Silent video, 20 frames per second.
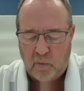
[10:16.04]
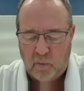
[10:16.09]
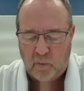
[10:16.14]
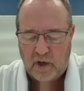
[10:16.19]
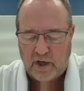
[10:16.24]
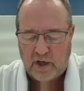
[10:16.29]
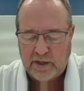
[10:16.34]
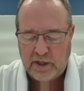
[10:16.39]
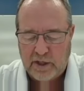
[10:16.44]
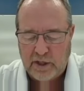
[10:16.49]

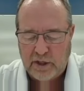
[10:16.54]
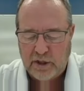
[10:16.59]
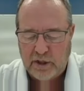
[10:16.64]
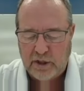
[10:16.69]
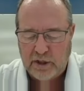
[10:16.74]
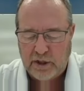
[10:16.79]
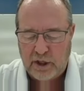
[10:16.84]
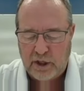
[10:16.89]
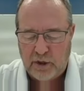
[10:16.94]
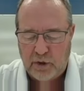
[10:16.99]
What do
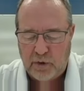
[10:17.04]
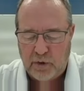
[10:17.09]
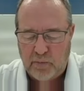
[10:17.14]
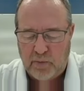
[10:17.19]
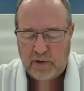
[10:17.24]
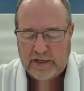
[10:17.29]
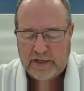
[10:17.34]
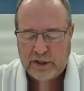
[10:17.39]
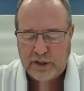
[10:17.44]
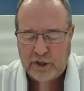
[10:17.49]
you do
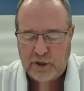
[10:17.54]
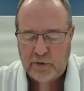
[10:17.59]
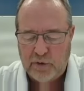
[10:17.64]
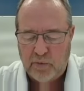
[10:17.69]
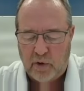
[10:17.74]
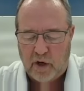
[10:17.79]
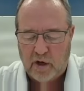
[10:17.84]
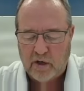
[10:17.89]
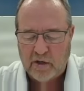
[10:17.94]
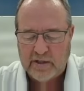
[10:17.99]
when you
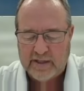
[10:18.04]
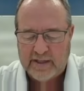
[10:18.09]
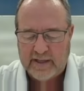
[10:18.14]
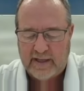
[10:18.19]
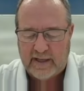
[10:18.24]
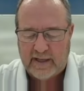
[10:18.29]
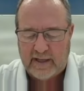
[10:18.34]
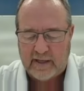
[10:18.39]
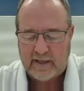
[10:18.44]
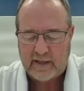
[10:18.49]
are
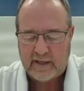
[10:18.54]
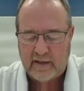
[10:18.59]
sick?